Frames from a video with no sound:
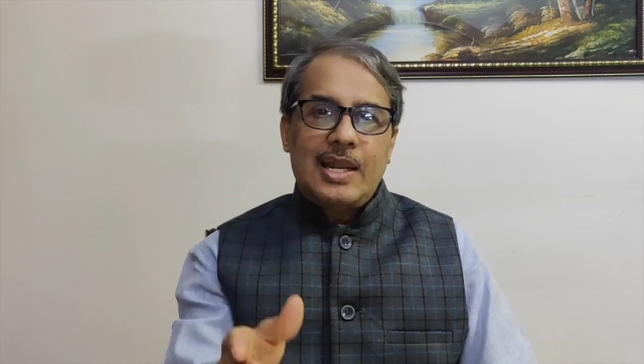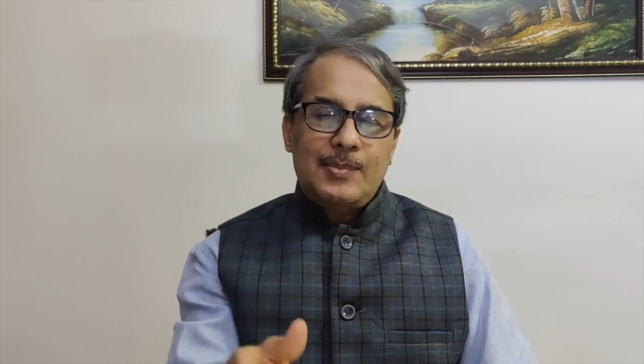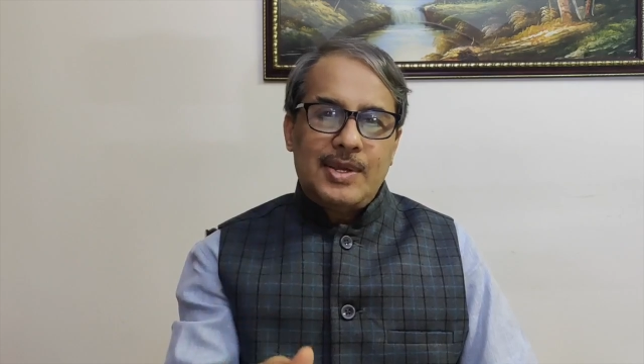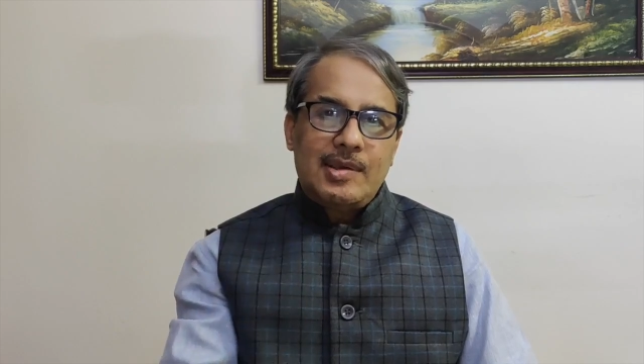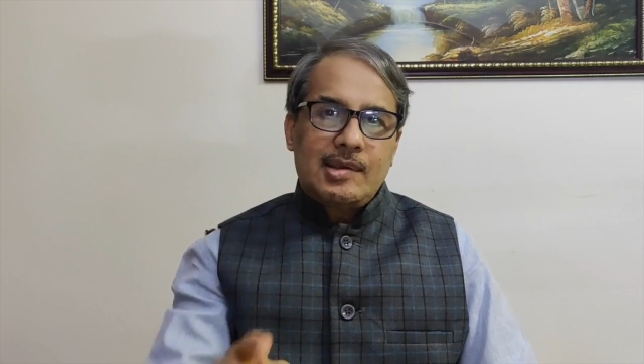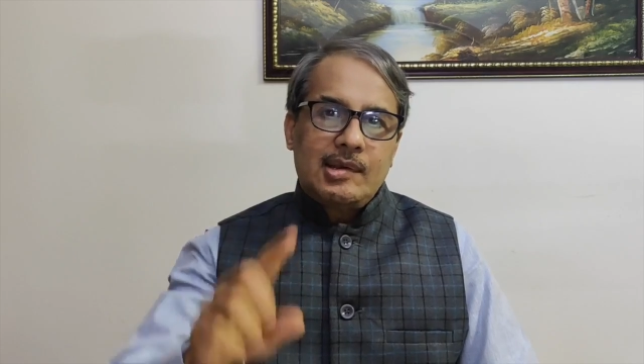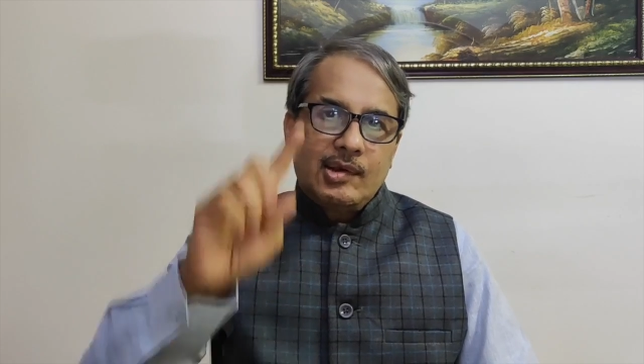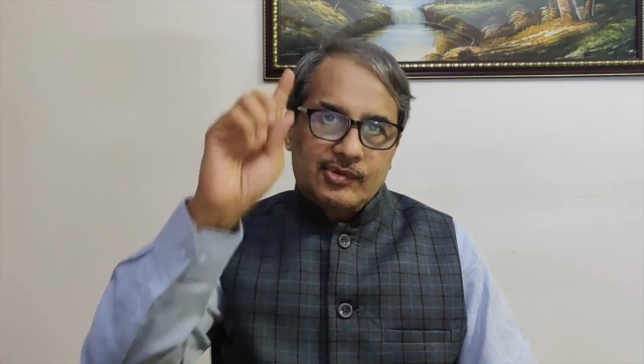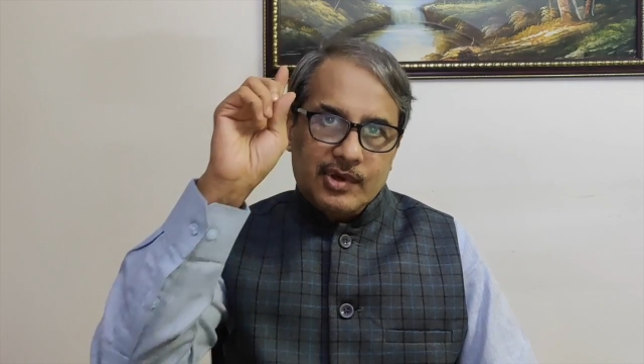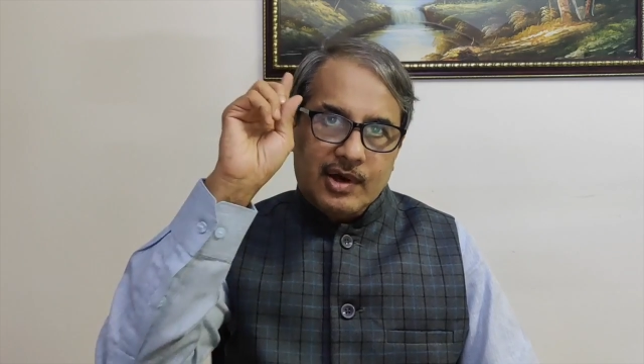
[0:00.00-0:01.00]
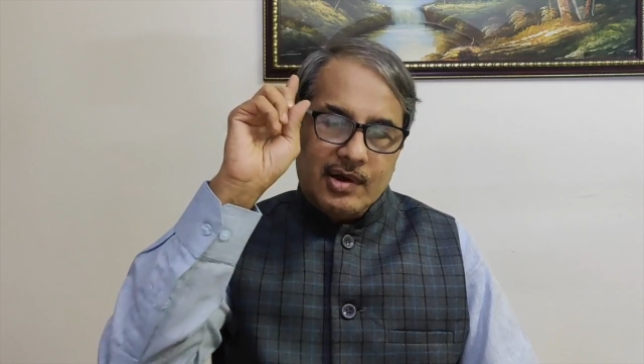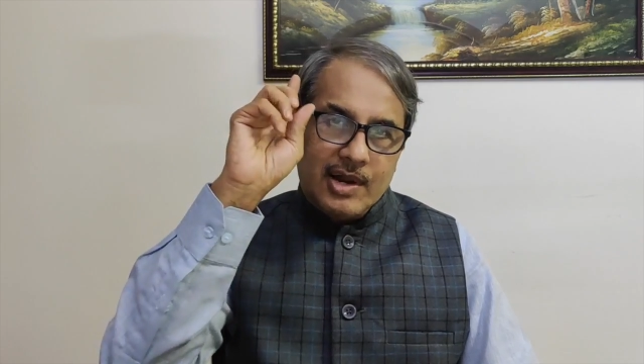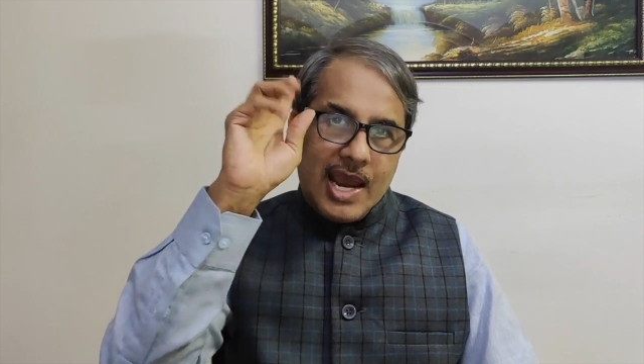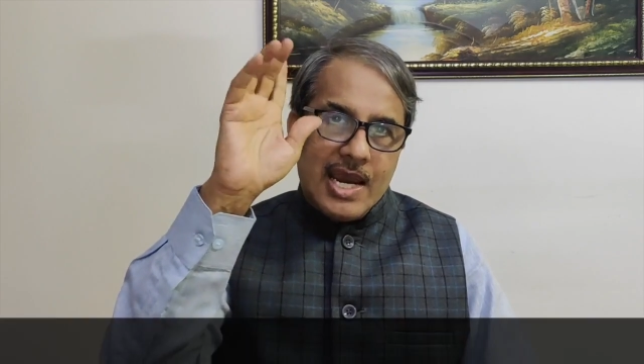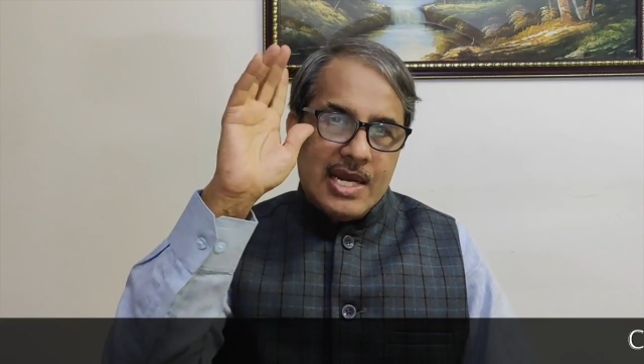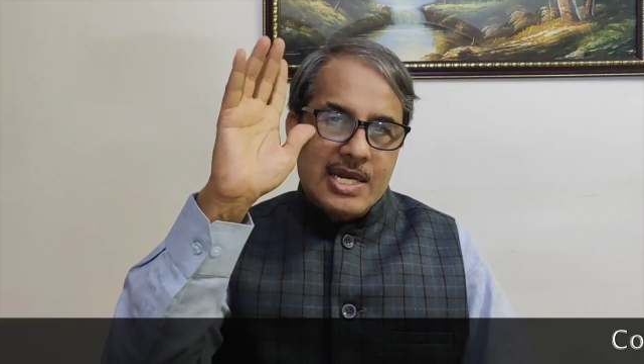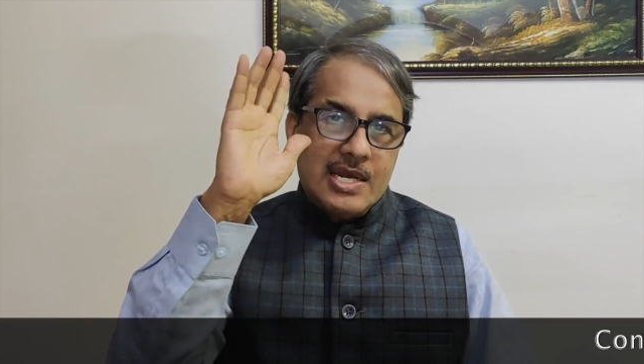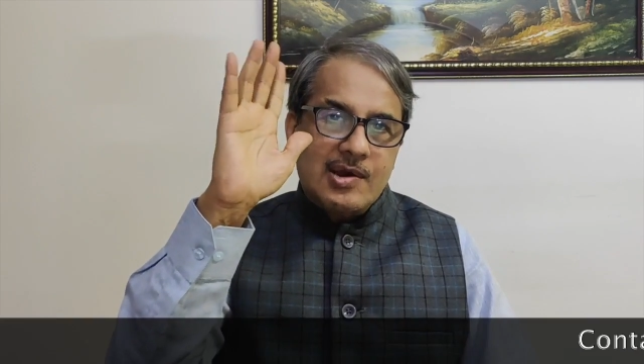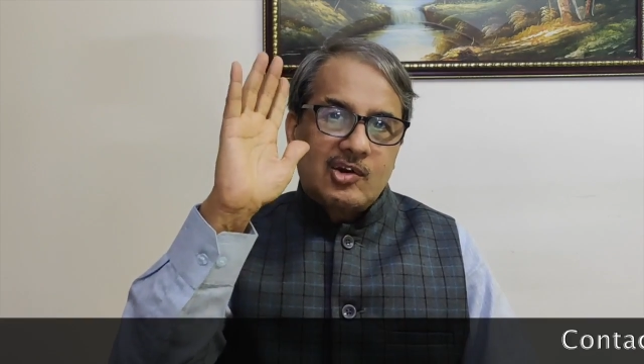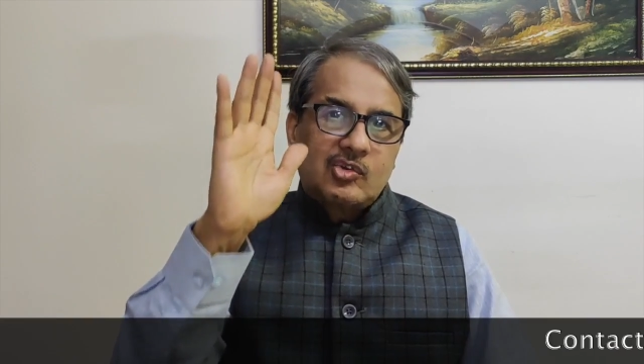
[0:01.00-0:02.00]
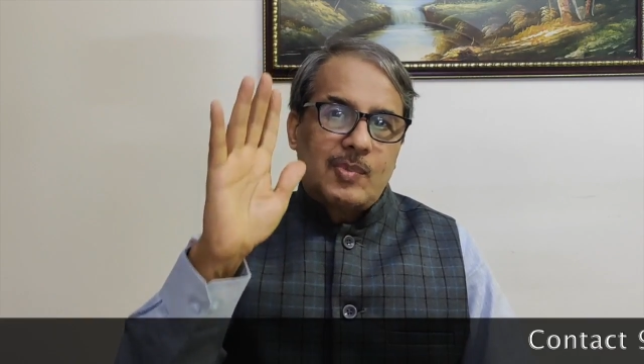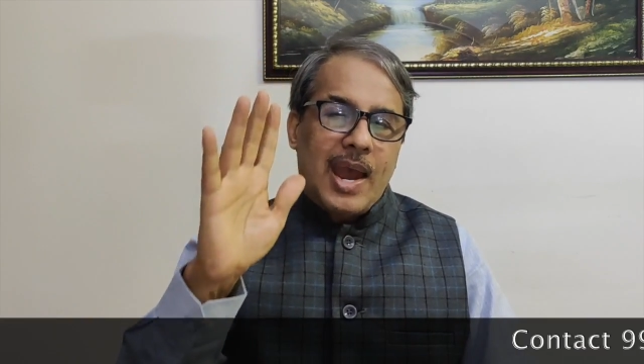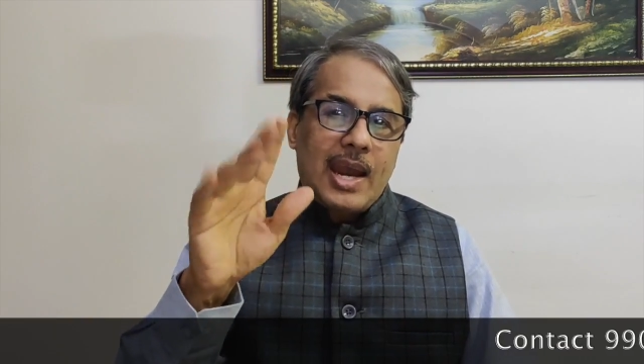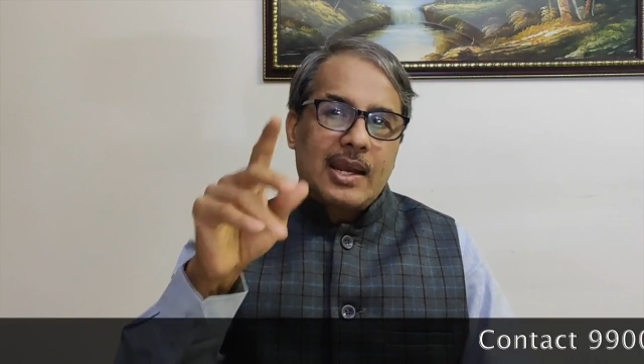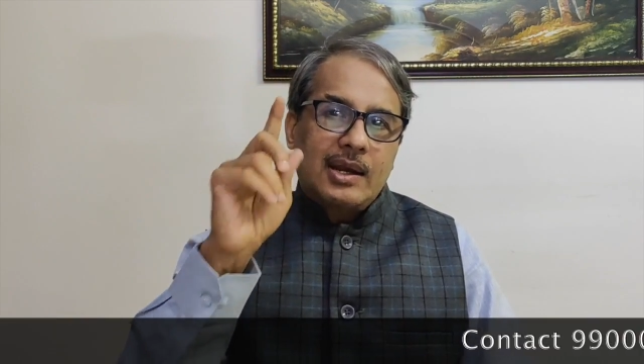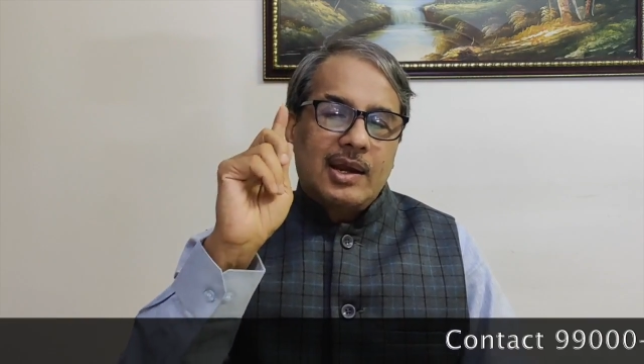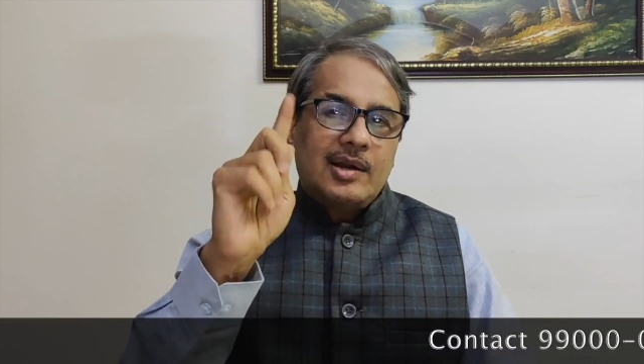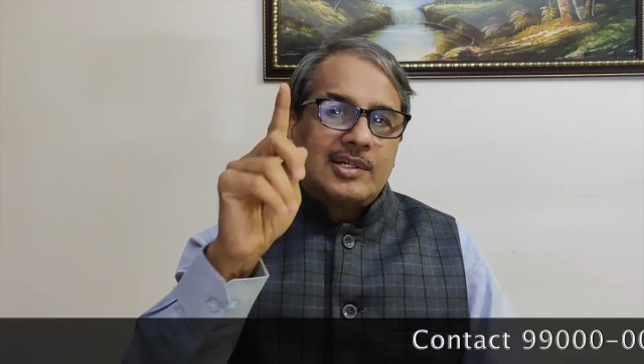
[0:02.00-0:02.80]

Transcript: me, sir, 9 years back,